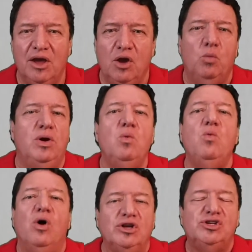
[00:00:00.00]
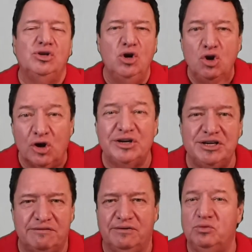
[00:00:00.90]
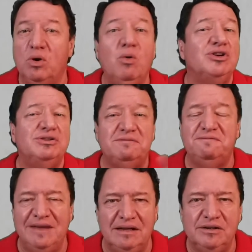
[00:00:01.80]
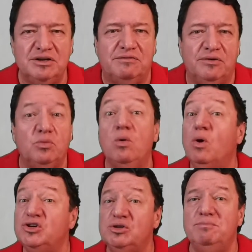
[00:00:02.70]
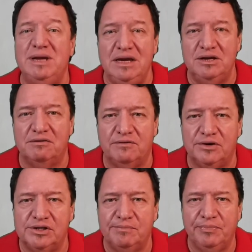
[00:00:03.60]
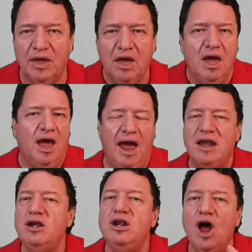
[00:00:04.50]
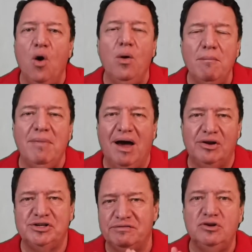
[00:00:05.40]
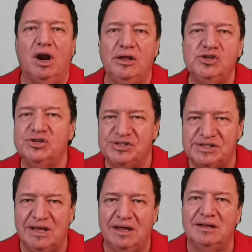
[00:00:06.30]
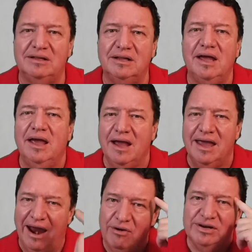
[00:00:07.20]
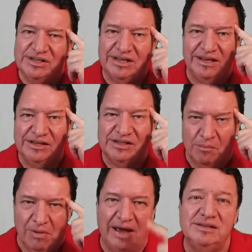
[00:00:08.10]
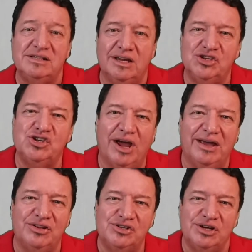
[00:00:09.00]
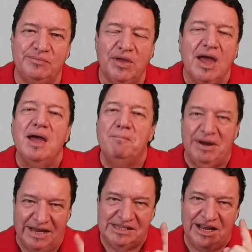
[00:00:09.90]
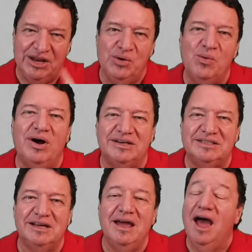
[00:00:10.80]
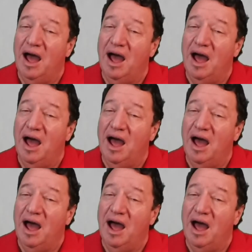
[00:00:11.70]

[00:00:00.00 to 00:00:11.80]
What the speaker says: We want to look different. We want to feel different. We want to be different. And no amount of knowledge and skill guarantees a mindset change. But I tell you what, a